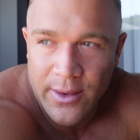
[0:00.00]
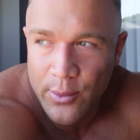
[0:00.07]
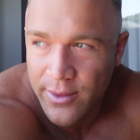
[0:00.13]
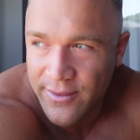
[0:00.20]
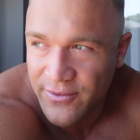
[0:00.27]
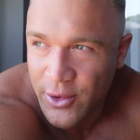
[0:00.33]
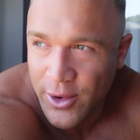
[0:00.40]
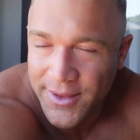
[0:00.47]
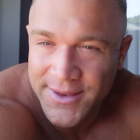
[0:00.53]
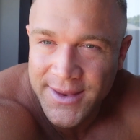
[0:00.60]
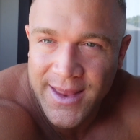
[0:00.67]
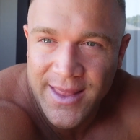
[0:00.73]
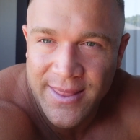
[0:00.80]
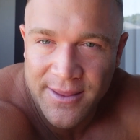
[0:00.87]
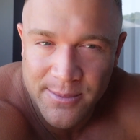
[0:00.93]
We've got
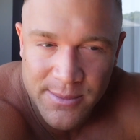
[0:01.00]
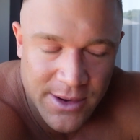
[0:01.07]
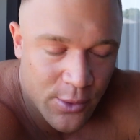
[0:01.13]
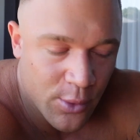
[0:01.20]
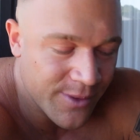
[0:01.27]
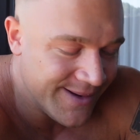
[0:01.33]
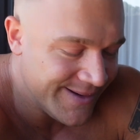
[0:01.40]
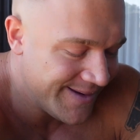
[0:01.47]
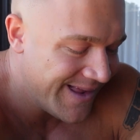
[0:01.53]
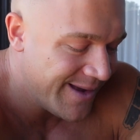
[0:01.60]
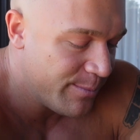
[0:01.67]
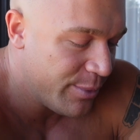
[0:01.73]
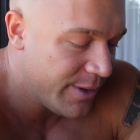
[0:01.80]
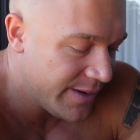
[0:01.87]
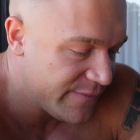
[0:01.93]
the meal one
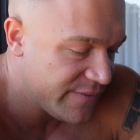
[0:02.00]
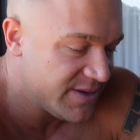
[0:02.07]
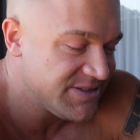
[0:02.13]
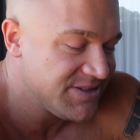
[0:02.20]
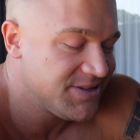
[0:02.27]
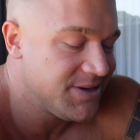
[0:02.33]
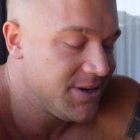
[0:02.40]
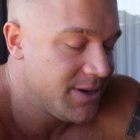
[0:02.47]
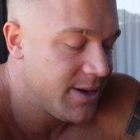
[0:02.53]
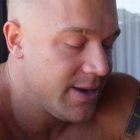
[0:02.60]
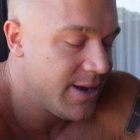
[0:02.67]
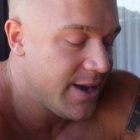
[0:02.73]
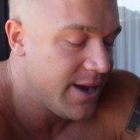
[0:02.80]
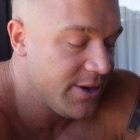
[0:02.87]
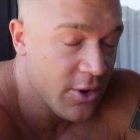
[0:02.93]
breakfast
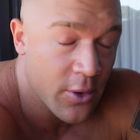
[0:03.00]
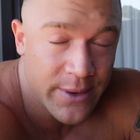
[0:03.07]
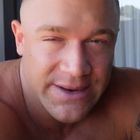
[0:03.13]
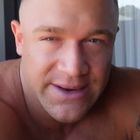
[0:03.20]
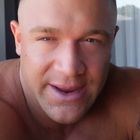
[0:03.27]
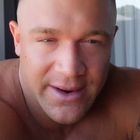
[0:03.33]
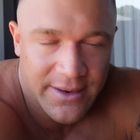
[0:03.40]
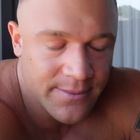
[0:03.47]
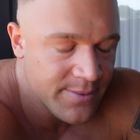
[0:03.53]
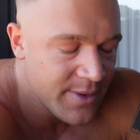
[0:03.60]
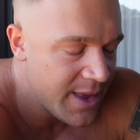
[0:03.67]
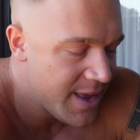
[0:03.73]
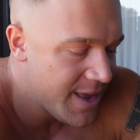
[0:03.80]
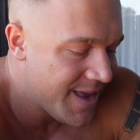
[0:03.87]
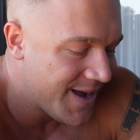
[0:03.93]
going down.
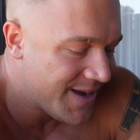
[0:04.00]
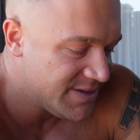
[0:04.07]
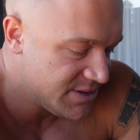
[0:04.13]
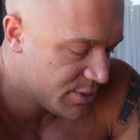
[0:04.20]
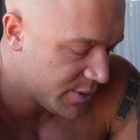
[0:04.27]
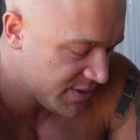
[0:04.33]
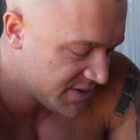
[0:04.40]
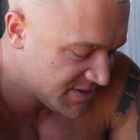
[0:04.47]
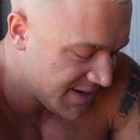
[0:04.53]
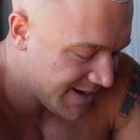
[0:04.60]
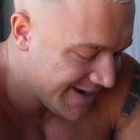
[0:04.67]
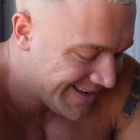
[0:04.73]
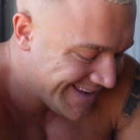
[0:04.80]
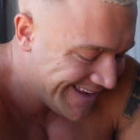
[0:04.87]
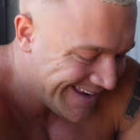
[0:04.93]
As you would have
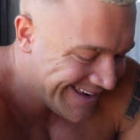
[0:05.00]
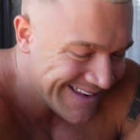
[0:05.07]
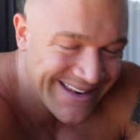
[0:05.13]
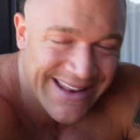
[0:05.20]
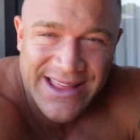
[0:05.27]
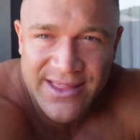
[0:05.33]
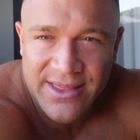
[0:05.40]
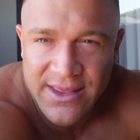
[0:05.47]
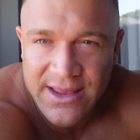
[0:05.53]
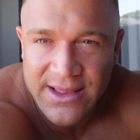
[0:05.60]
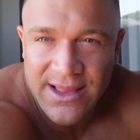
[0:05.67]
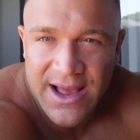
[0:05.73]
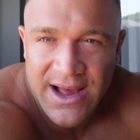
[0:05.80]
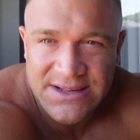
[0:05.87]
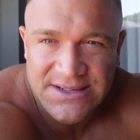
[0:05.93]
seen in the
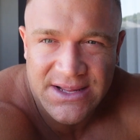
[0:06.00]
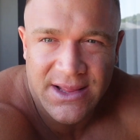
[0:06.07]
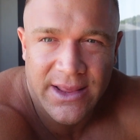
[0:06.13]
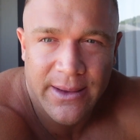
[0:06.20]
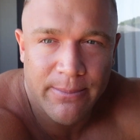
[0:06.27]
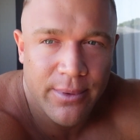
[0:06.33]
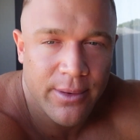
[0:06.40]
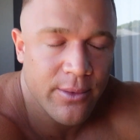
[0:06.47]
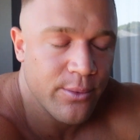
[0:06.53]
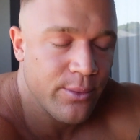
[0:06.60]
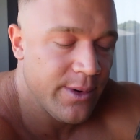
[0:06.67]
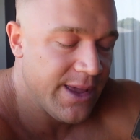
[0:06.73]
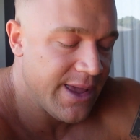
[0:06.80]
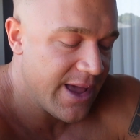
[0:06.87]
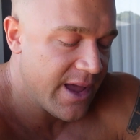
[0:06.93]
last clip,
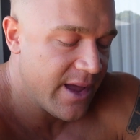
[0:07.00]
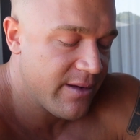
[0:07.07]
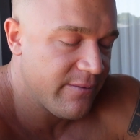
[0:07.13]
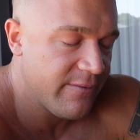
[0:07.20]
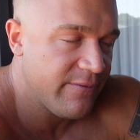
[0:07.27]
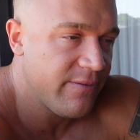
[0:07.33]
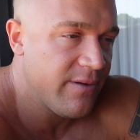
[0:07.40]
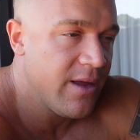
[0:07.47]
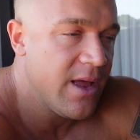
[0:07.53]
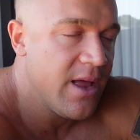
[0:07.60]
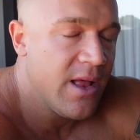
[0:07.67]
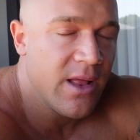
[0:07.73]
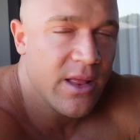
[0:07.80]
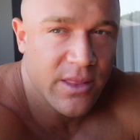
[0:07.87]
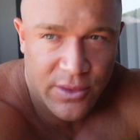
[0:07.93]
we have
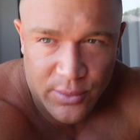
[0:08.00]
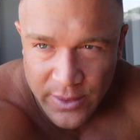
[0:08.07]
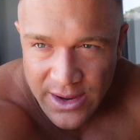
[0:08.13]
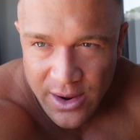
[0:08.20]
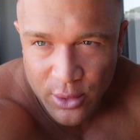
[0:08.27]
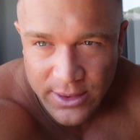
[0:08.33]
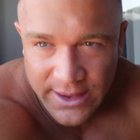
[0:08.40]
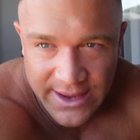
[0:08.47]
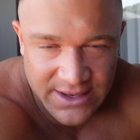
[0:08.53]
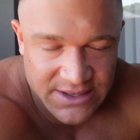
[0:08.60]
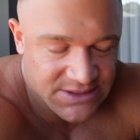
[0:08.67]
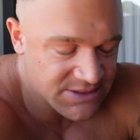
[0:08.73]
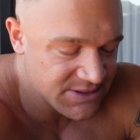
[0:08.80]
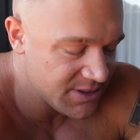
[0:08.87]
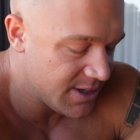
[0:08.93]
3 whole
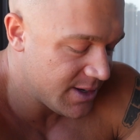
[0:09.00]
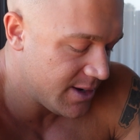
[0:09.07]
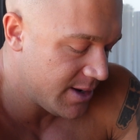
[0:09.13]
eggs,